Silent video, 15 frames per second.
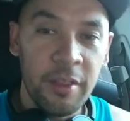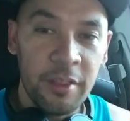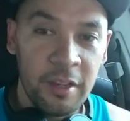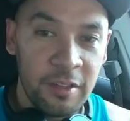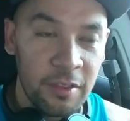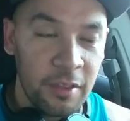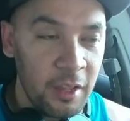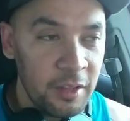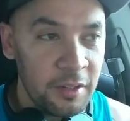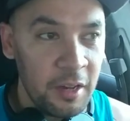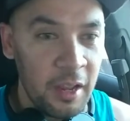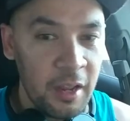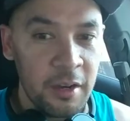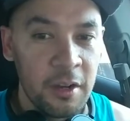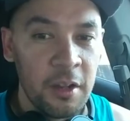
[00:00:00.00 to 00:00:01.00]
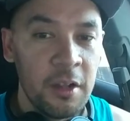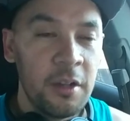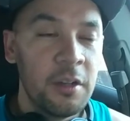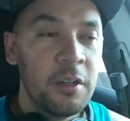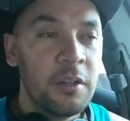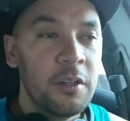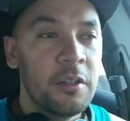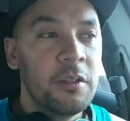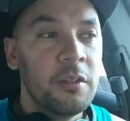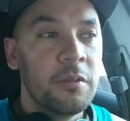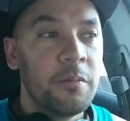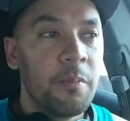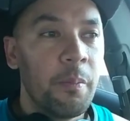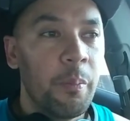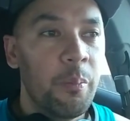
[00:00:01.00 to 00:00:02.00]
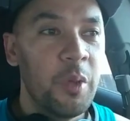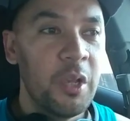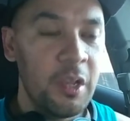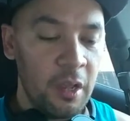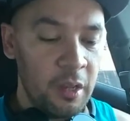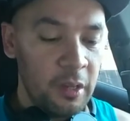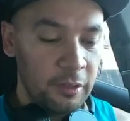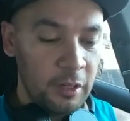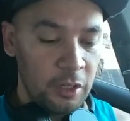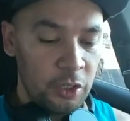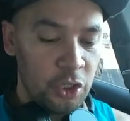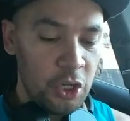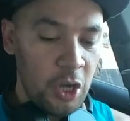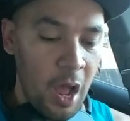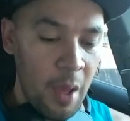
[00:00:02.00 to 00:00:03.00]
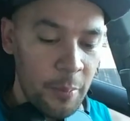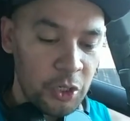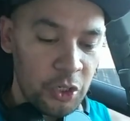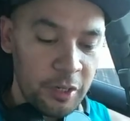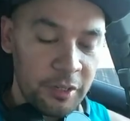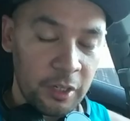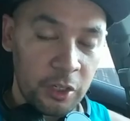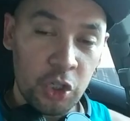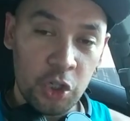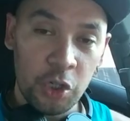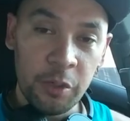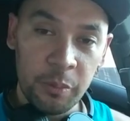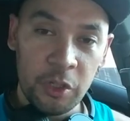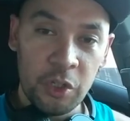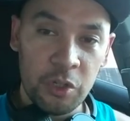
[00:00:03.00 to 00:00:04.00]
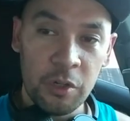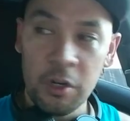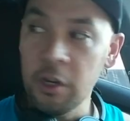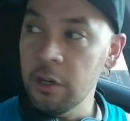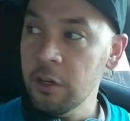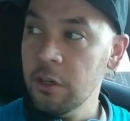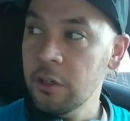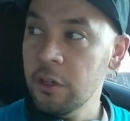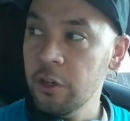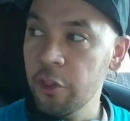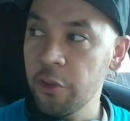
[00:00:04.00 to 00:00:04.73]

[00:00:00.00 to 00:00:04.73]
They said, because geometry is extremely strong.